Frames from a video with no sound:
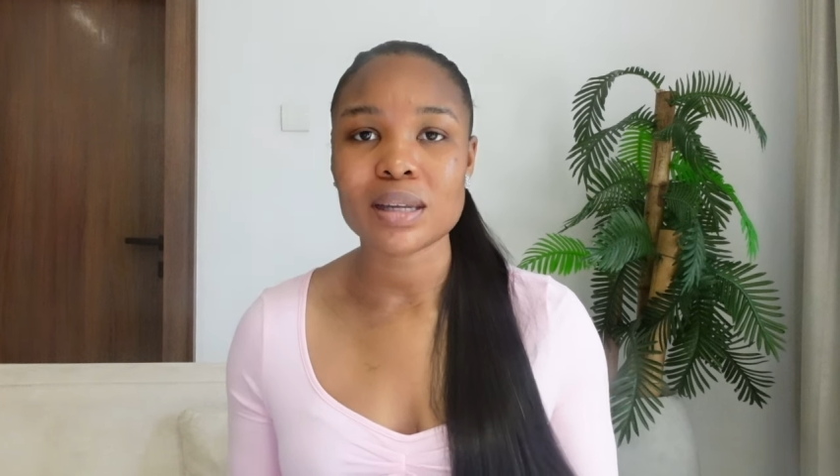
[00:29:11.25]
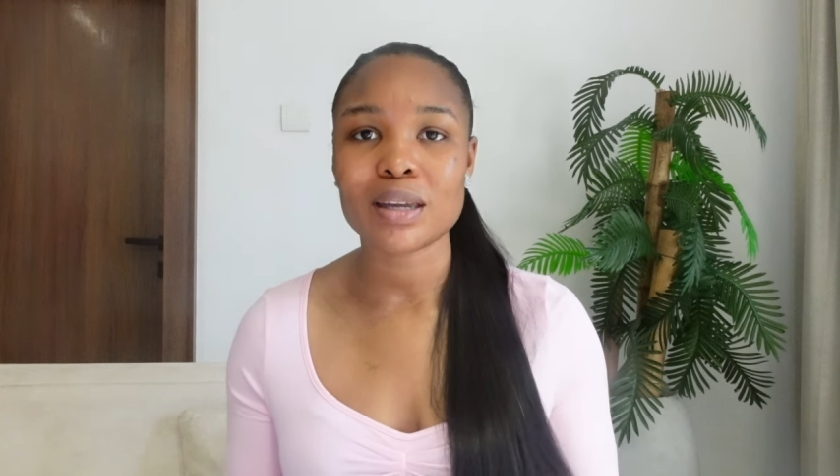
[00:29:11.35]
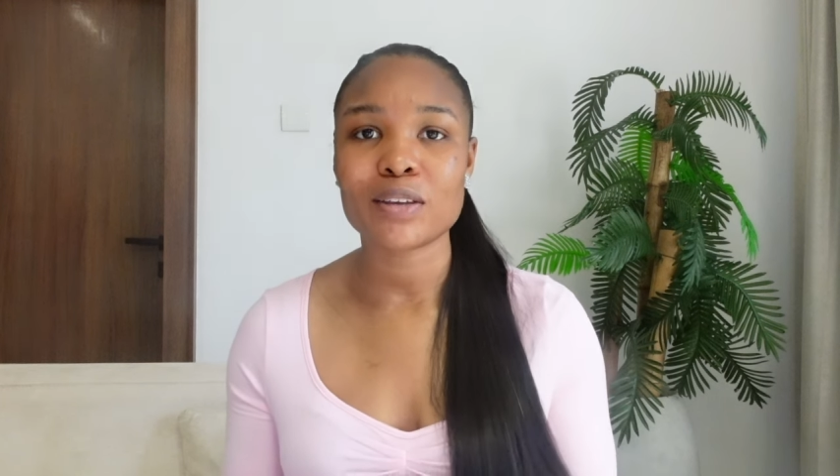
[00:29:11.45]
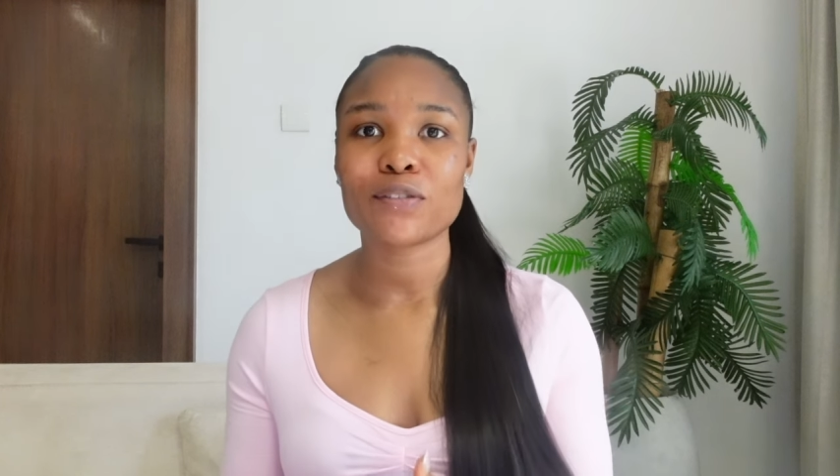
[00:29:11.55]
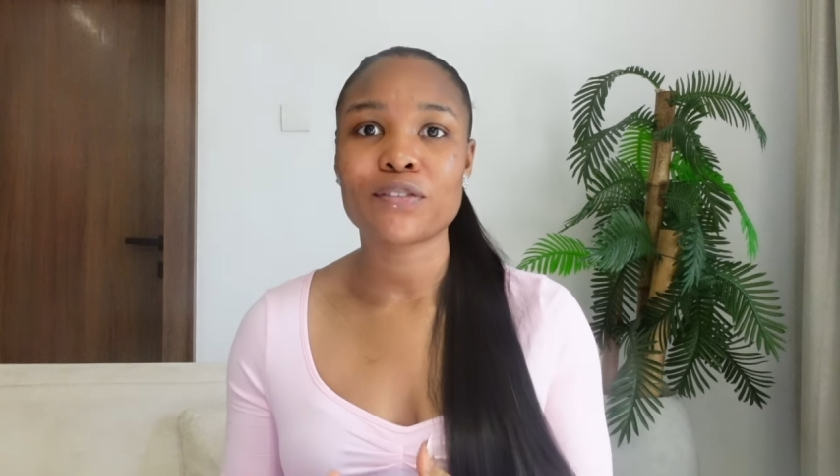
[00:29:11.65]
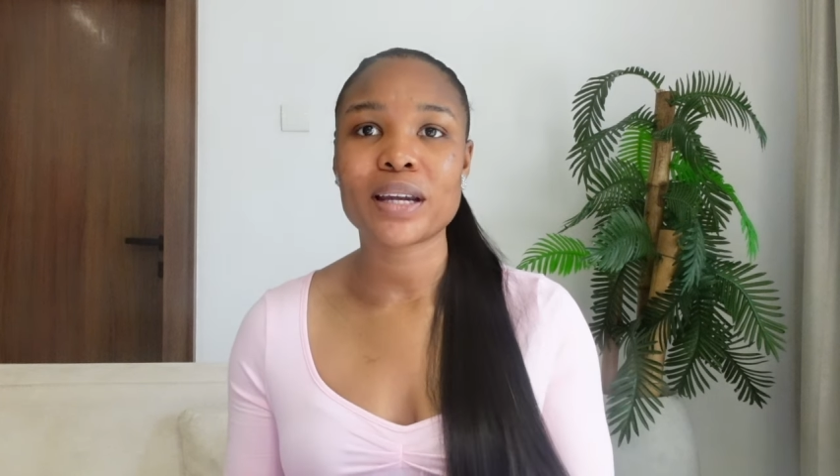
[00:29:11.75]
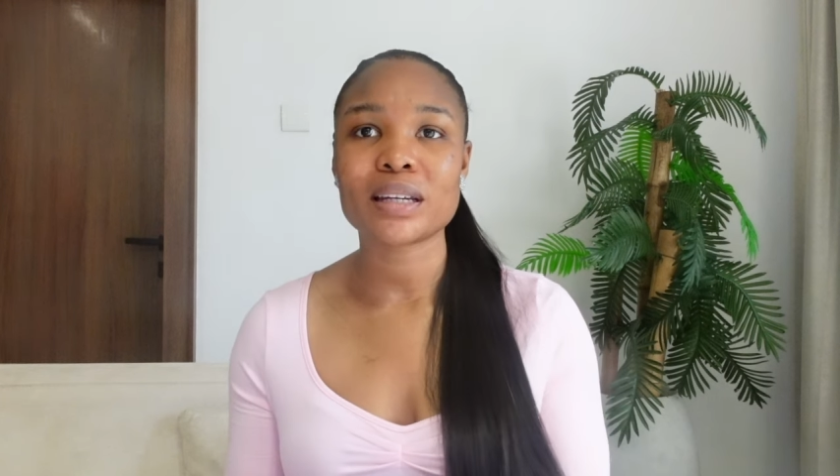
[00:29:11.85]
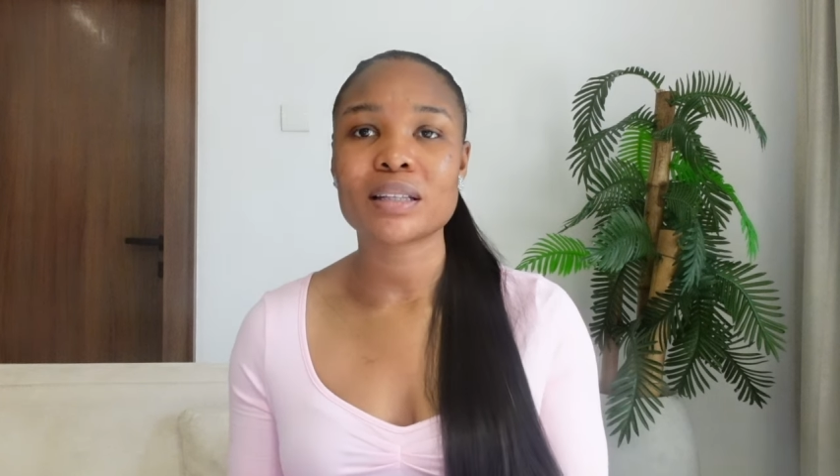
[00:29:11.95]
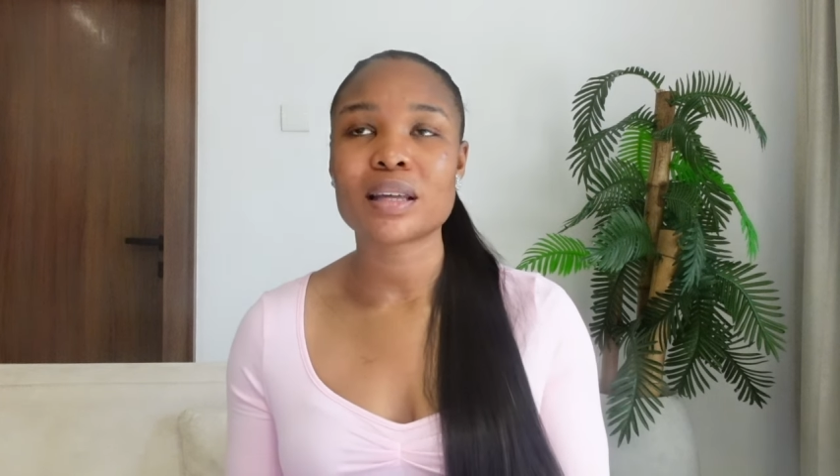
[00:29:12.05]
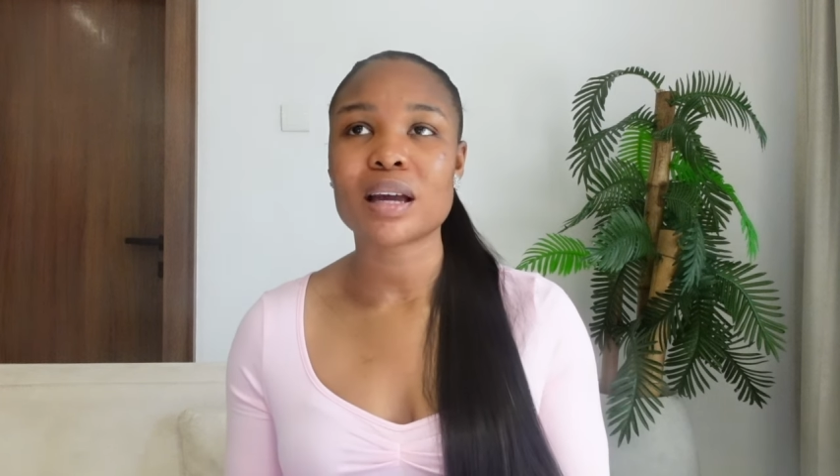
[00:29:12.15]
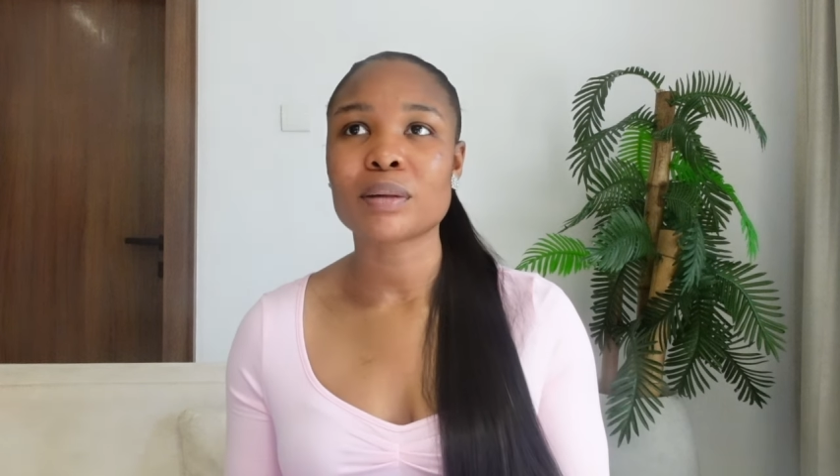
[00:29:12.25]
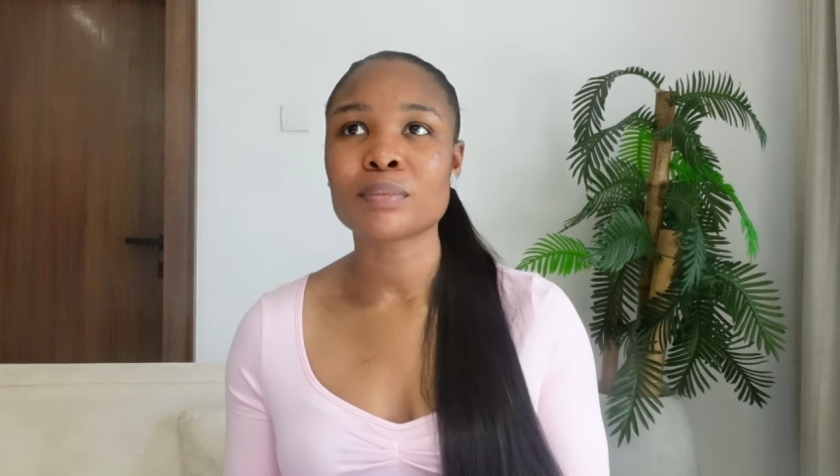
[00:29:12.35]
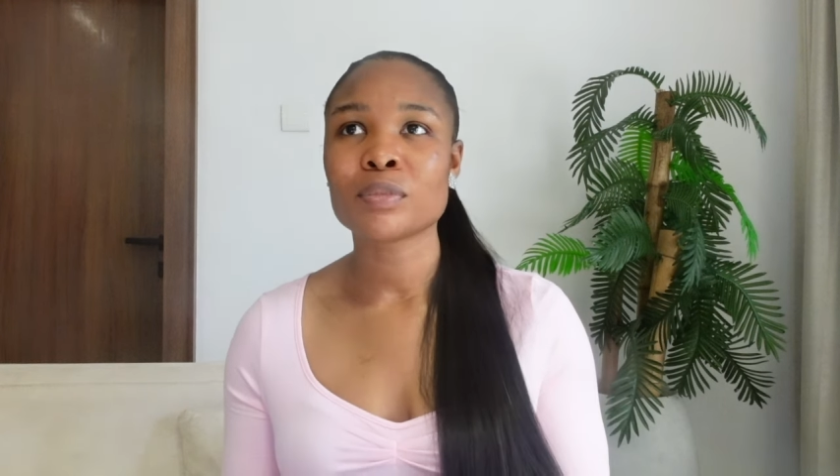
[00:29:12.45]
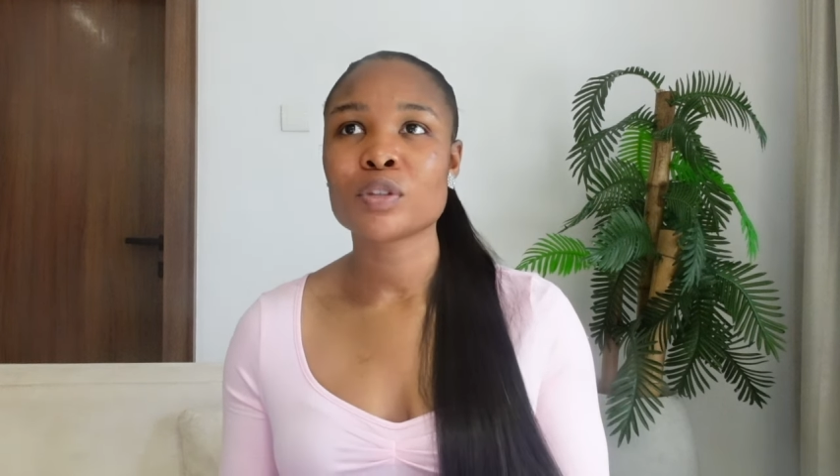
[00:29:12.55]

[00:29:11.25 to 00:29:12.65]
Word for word: that you find out that